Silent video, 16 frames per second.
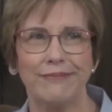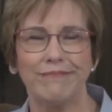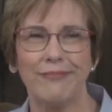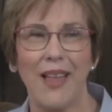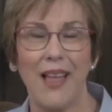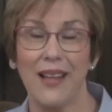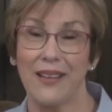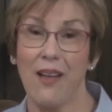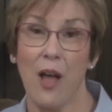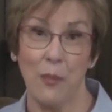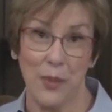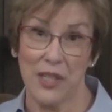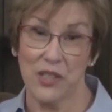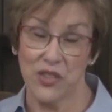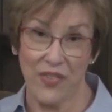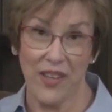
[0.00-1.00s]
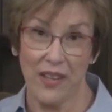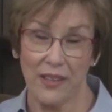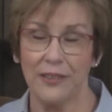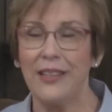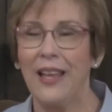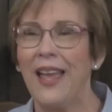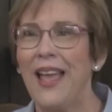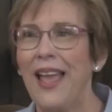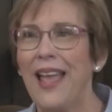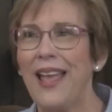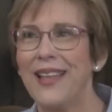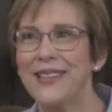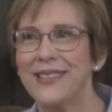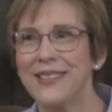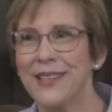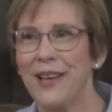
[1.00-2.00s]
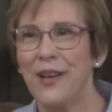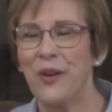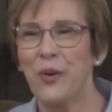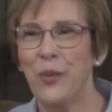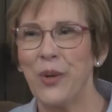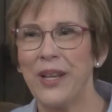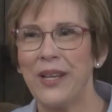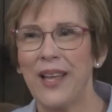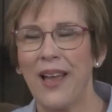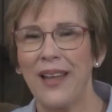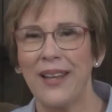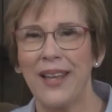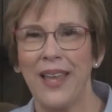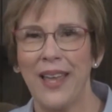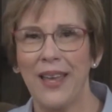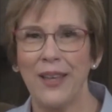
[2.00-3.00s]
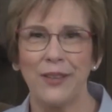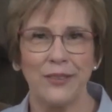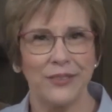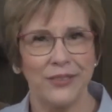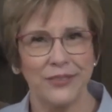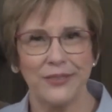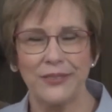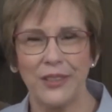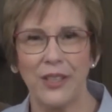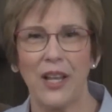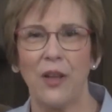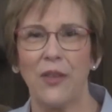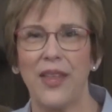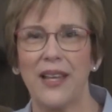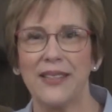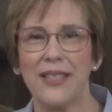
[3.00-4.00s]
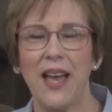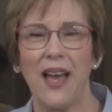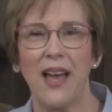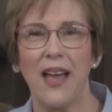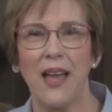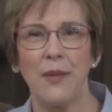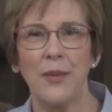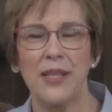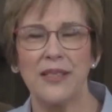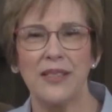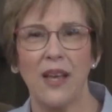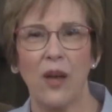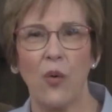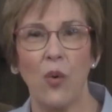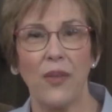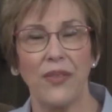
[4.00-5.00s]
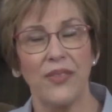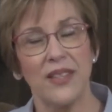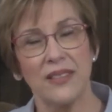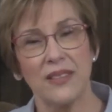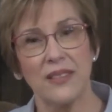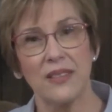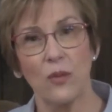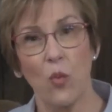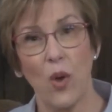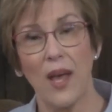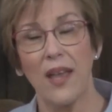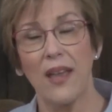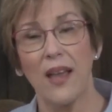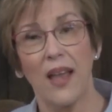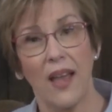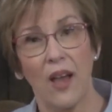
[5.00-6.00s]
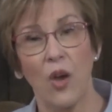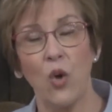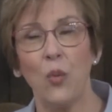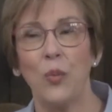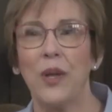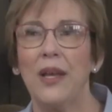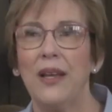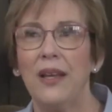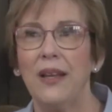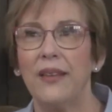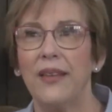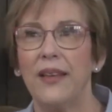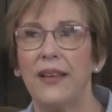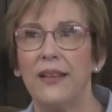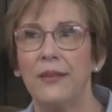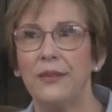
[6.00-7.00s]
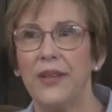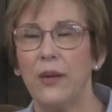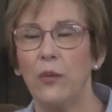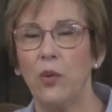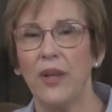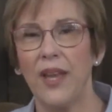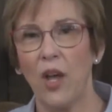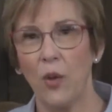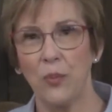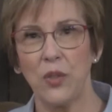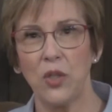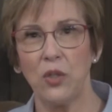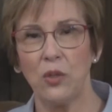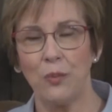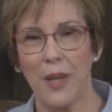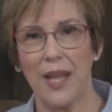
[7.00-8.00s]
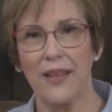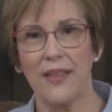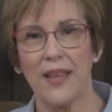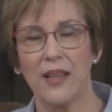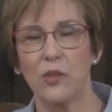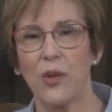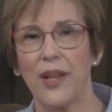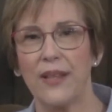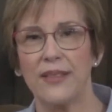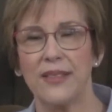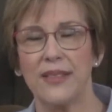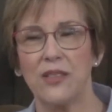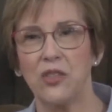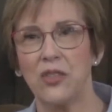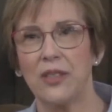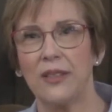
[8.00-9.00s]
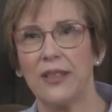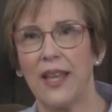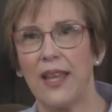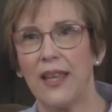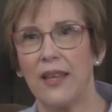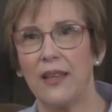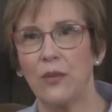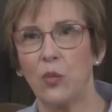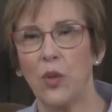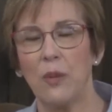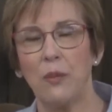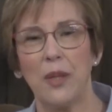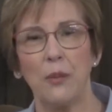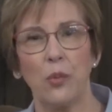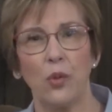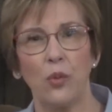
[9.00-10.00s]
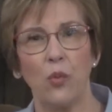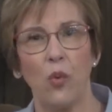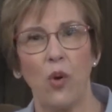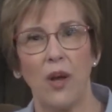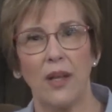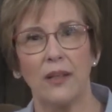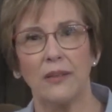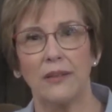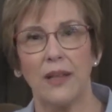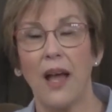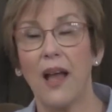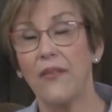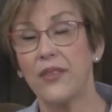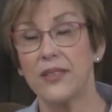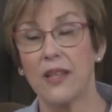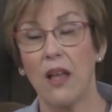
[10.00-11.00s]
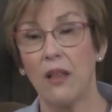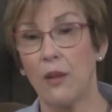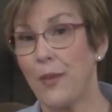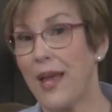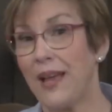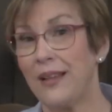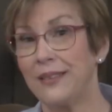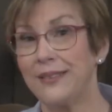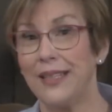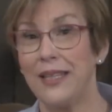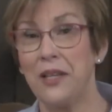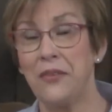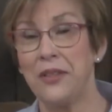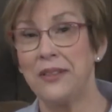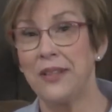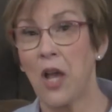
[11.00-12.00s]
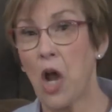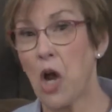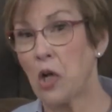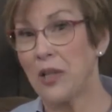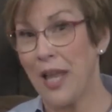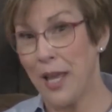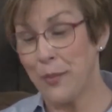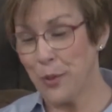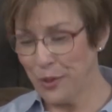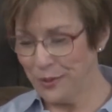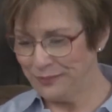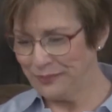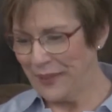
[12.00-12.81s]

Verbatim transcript: like not much fun. And so we kind of have, you know, that time. And so this is a way I hope uh, that will help you make that transition and remember what life is all about, even our labor.